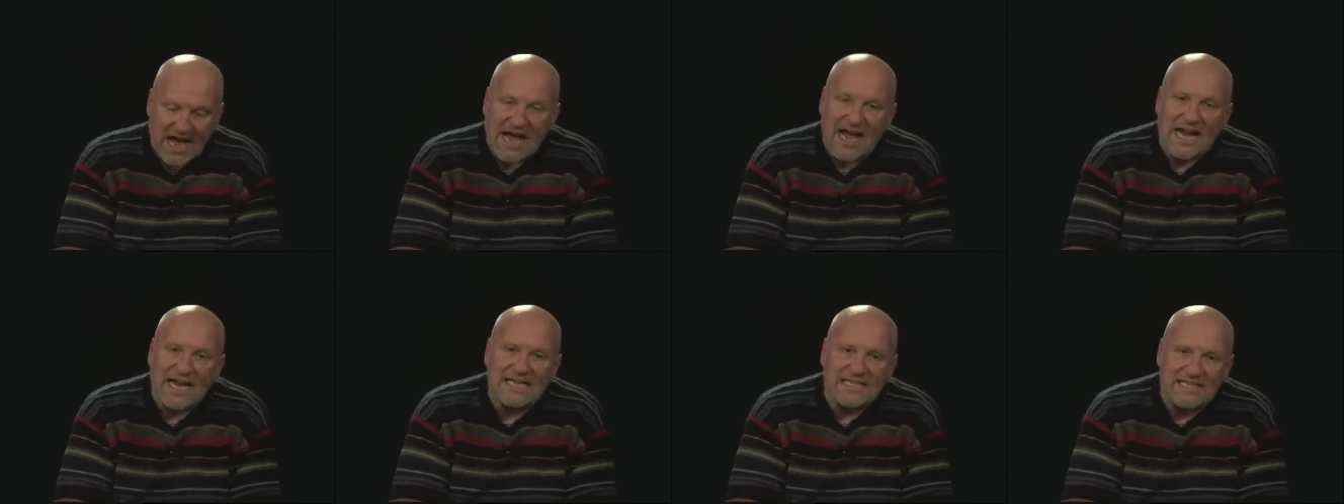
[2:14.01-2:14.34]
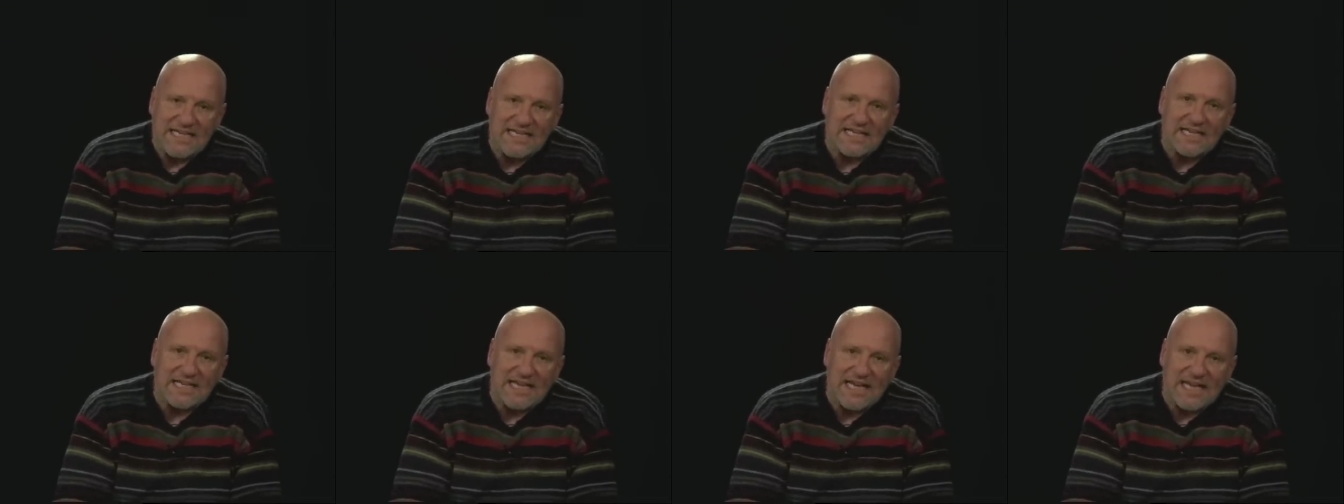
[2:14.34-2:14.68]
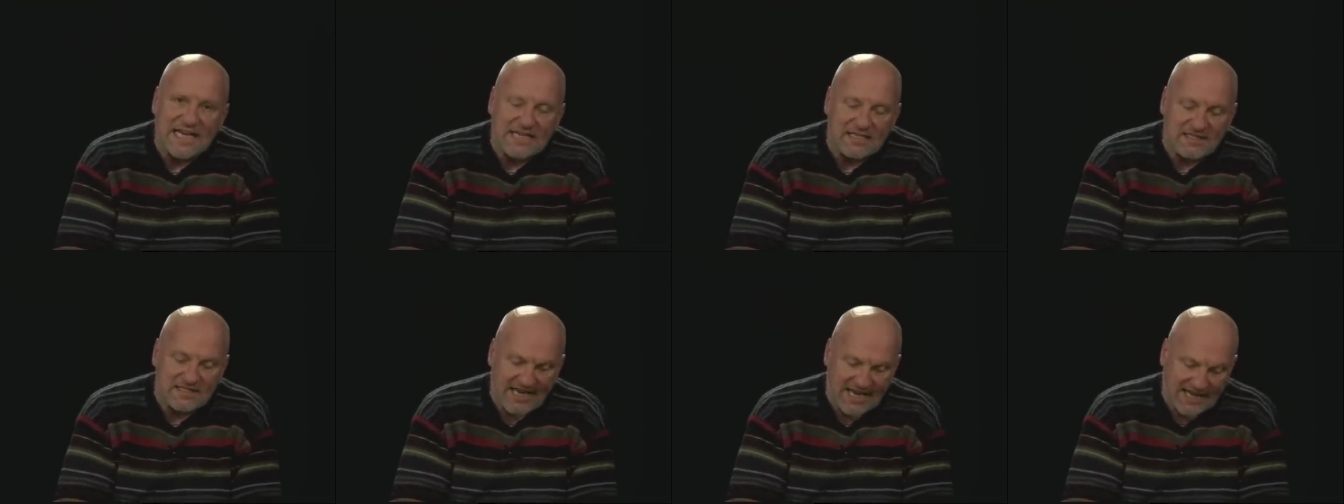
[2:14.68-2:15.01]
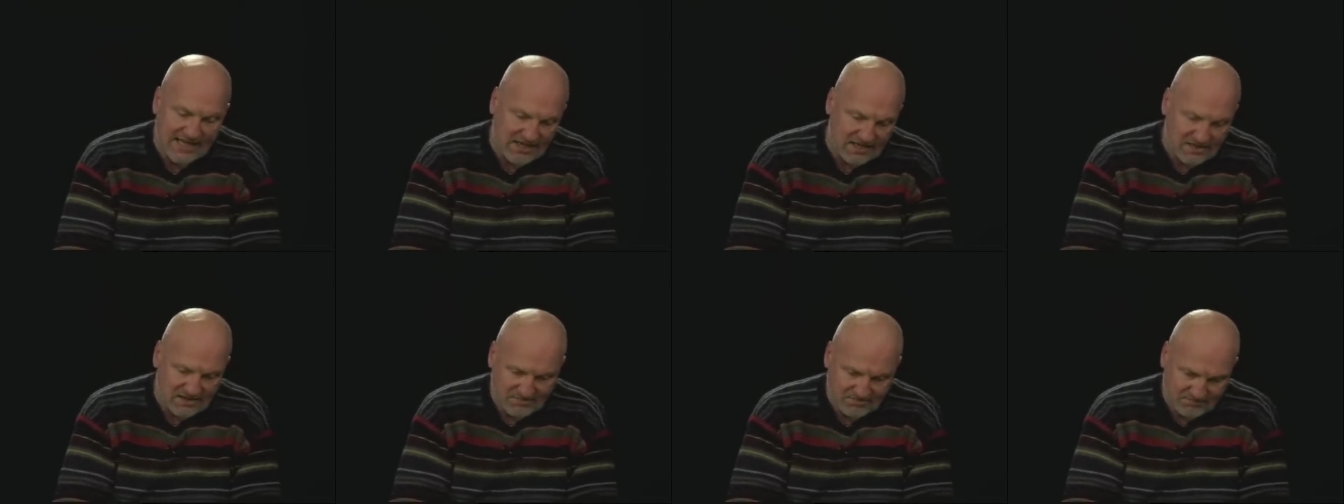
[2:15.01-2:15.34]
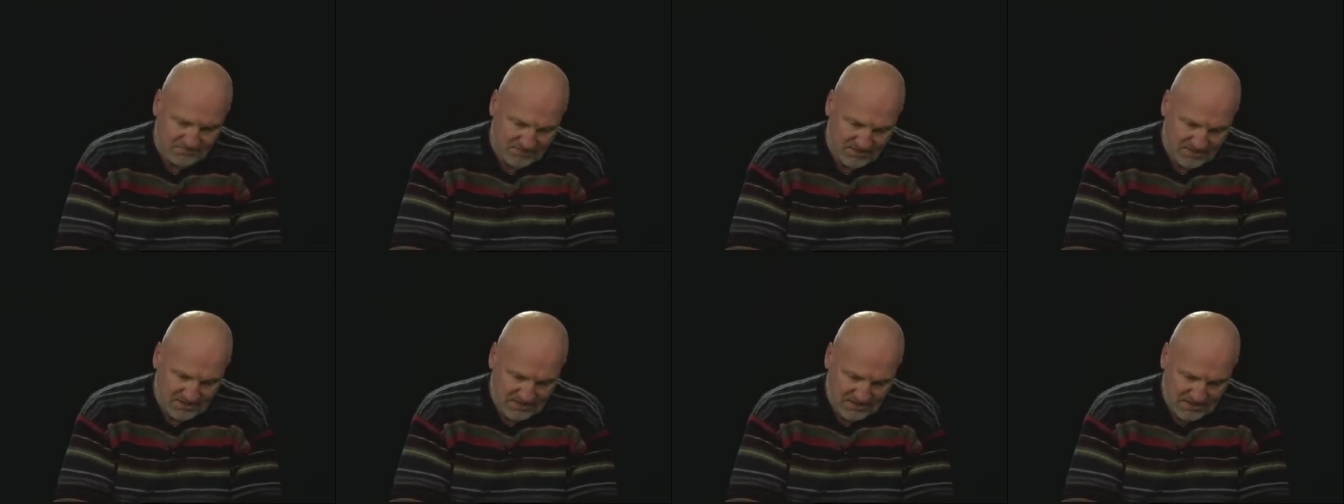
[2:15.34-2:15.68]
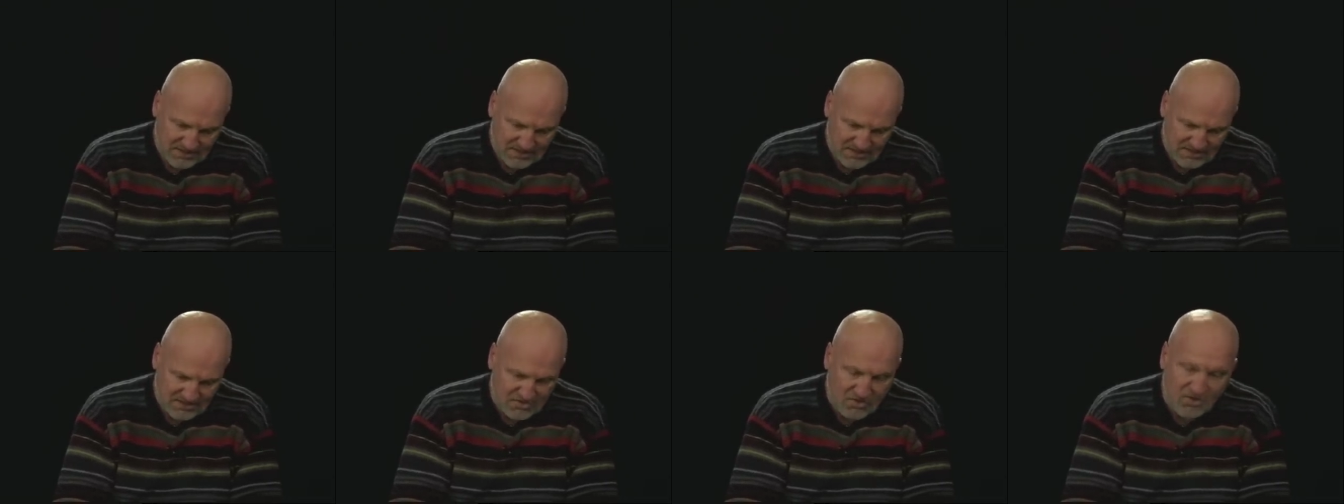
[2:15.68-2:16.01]
I need a caretaker.
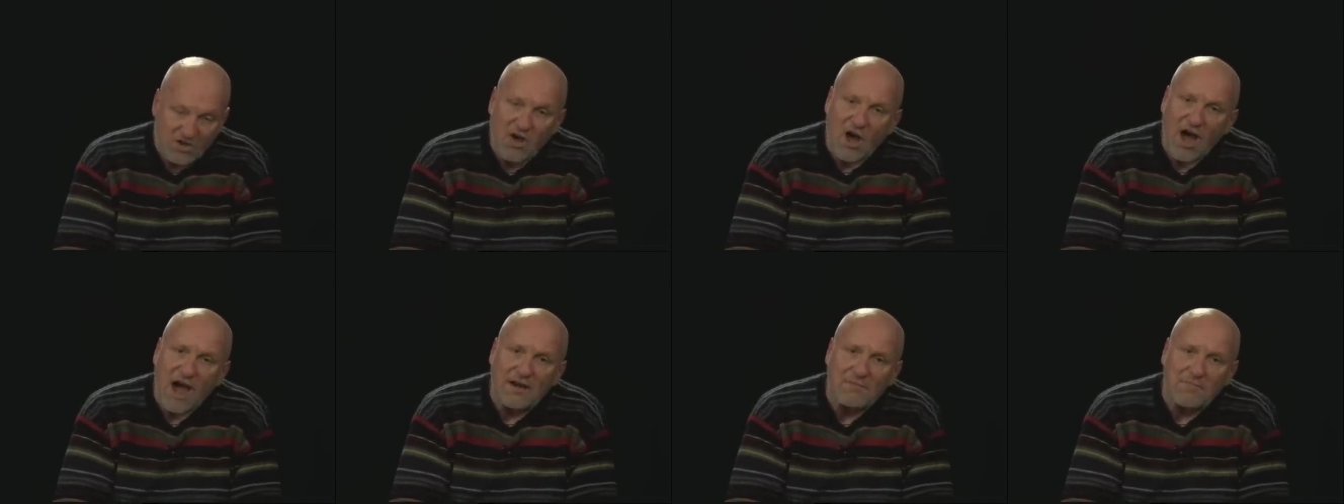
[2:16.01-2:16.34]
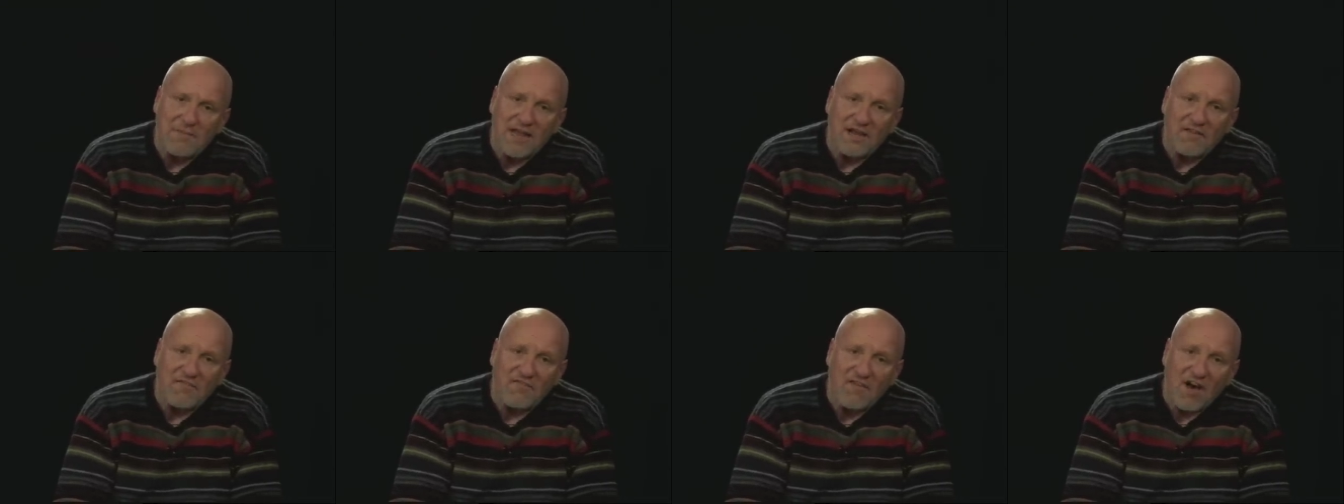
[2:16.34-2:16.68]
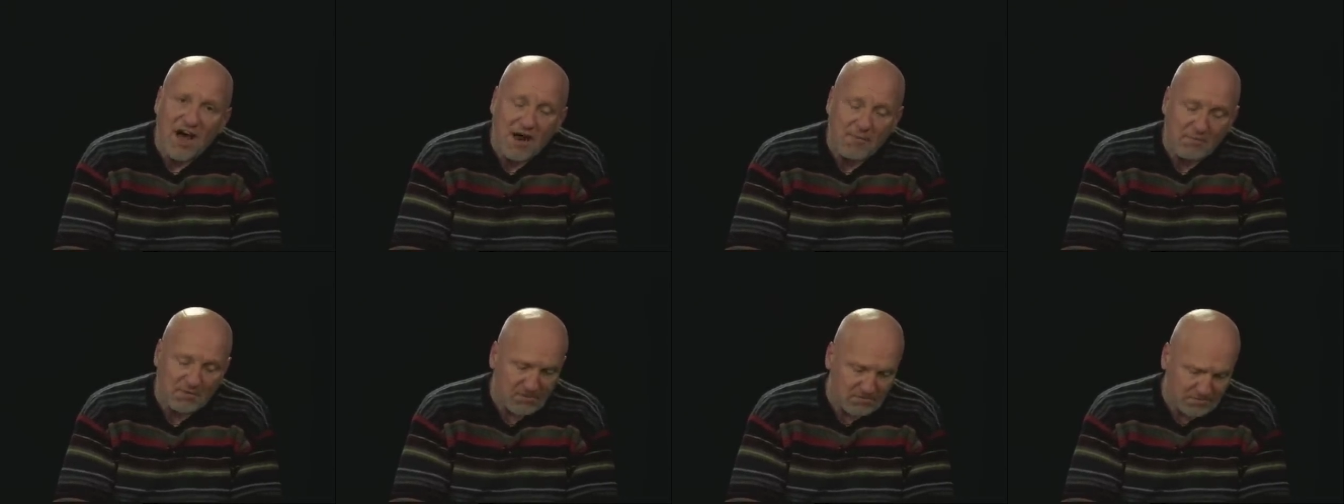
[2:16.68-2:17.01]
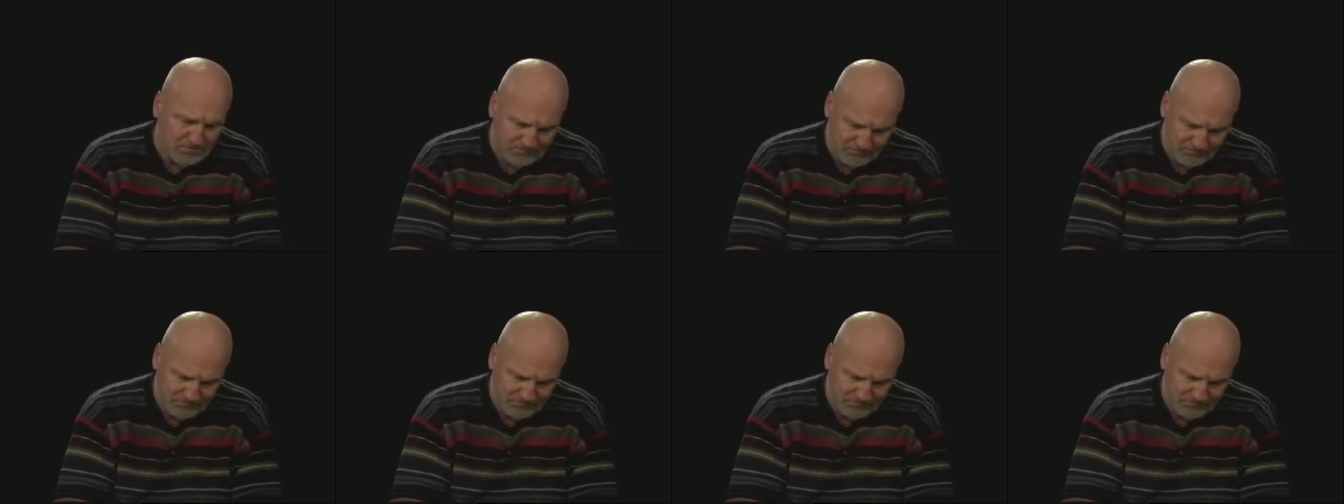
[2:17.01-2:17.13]
So God made a farmer.